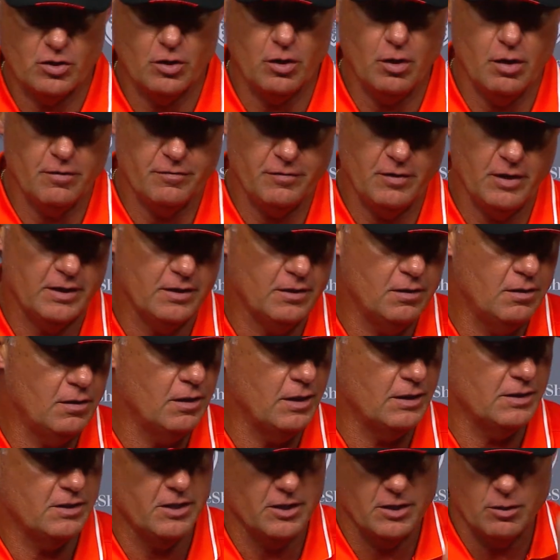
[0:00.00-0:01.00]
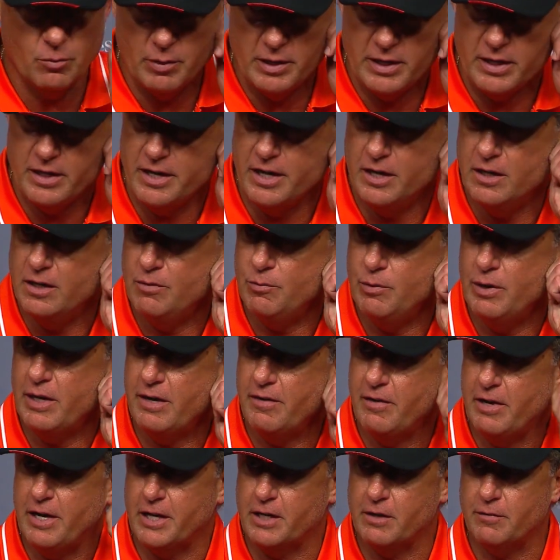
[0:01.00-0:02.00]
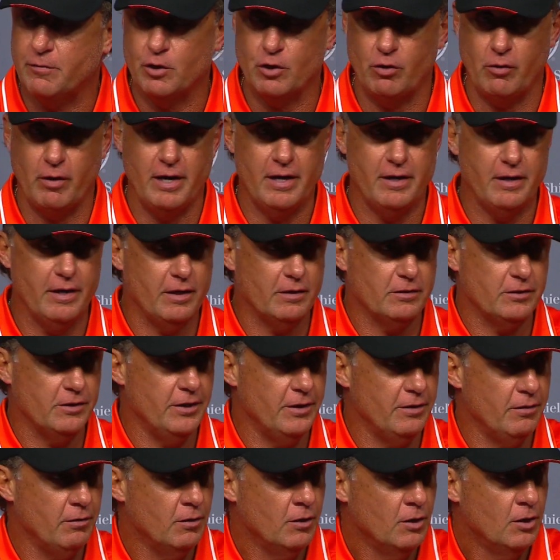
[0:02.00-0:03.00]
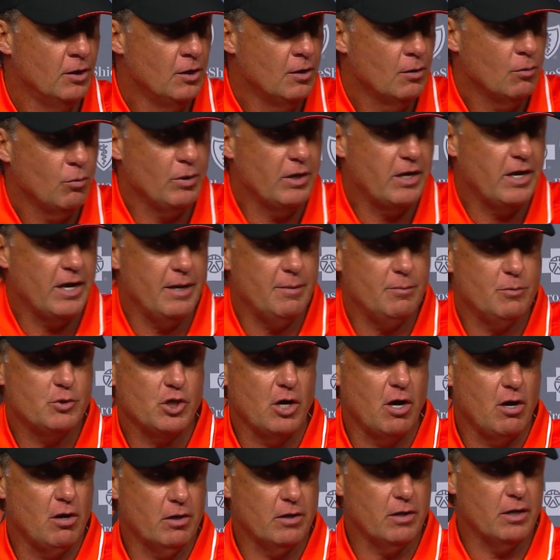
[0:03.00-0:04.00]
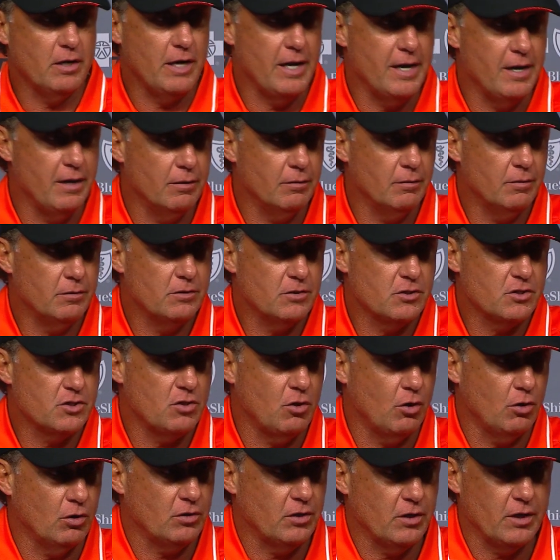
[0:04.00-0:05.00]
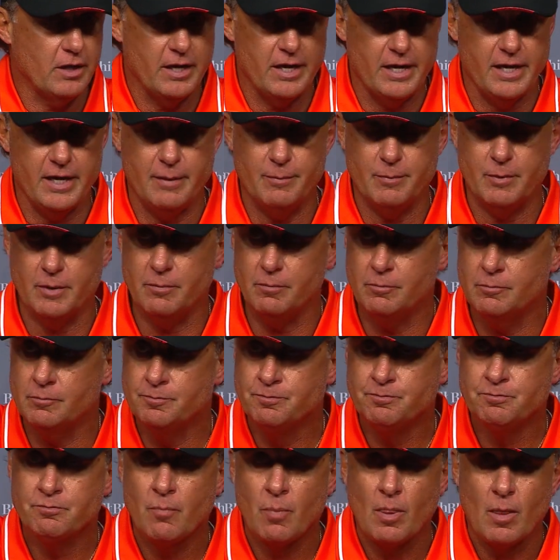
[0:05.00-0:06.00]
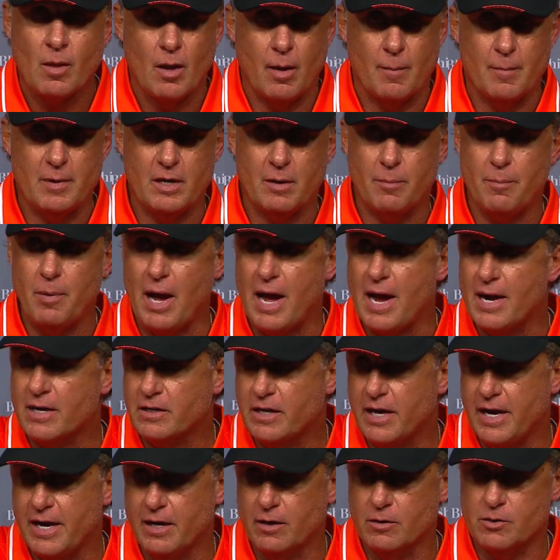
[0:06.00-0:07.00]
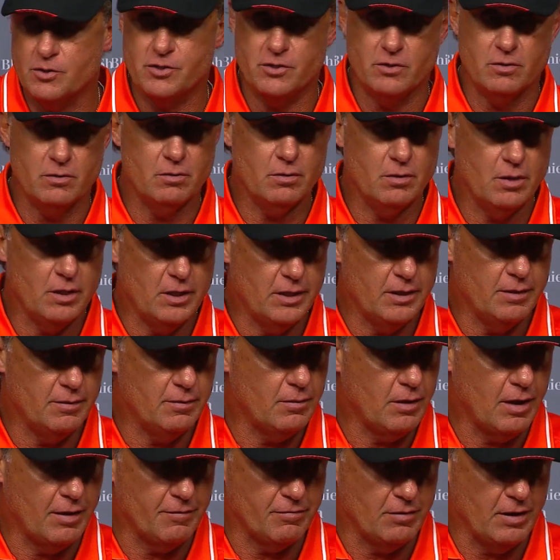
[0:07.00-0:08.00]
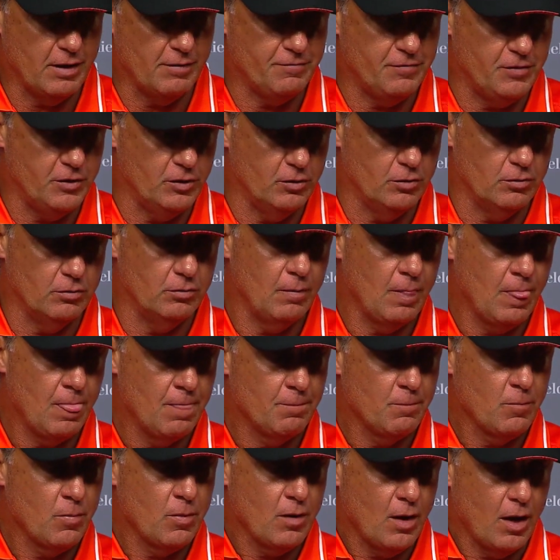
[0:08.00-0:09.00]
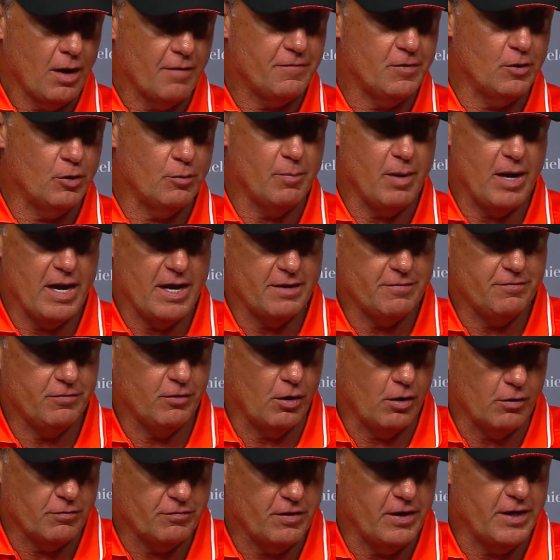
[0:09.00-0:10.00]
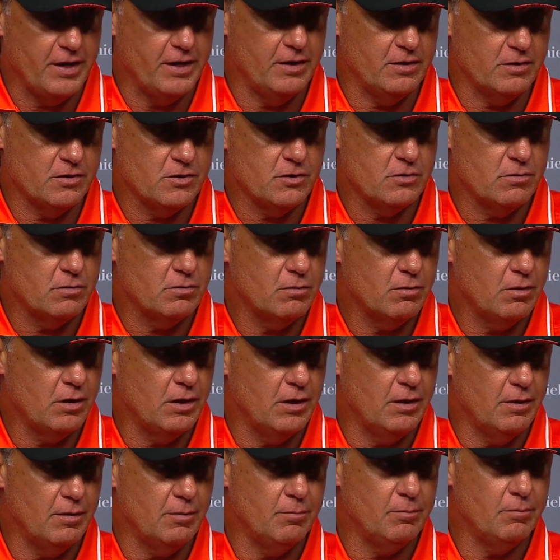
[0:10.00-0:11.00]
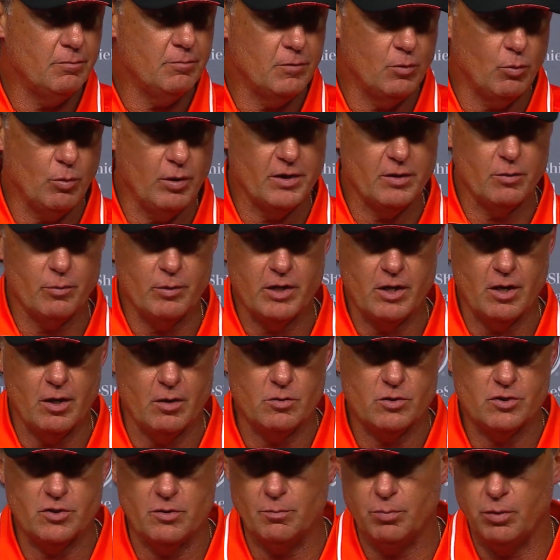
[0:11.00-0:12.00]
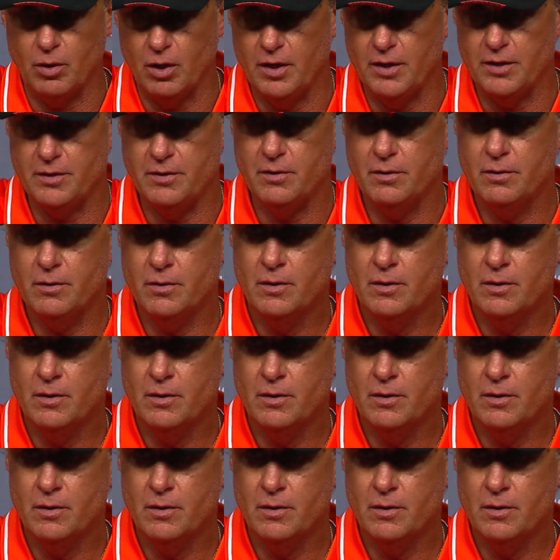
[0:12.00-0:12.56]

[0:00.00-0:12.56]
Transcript: off, I tell you, we had a heck of a crowd out there. We came jogging out to start the game, and I mean, a packed house, and I feel bad for our fans, the way that we coached and played,